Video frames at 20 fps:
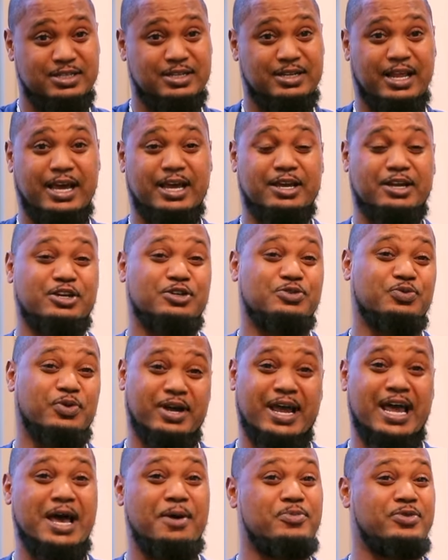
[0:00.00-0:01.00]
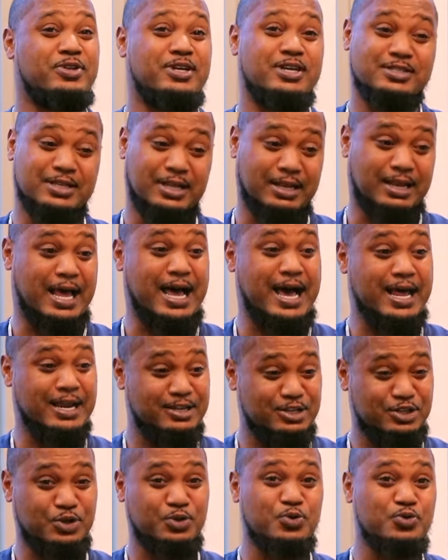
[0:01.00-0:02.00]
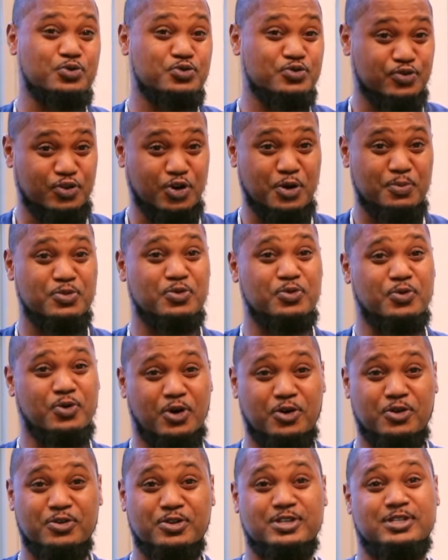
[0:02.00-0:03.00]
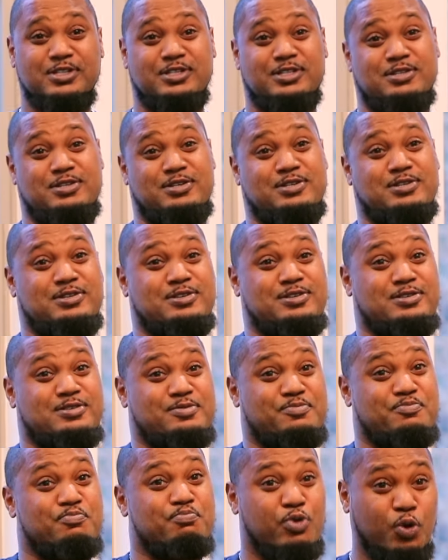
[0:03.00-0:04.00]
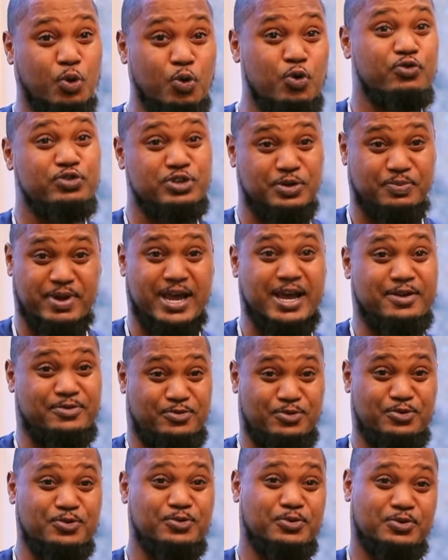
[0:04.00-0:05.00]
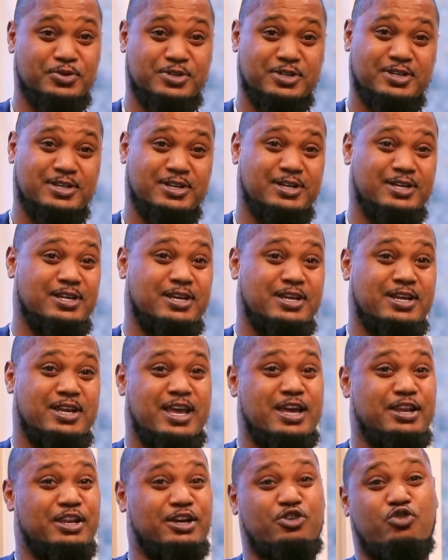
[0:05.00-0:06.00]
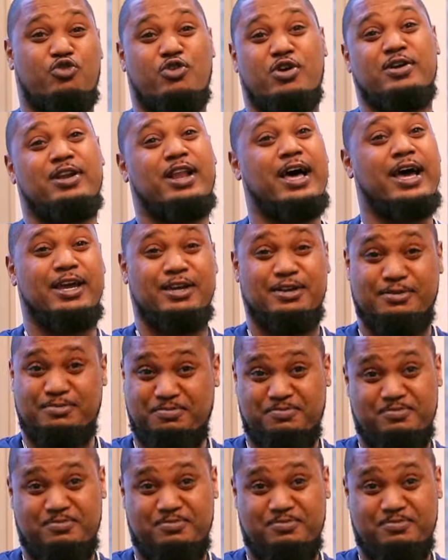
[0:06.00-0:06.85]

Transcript: Like, because what happened is a lot of dudes from New Orleans moved to Baton Rouge, and the crime, like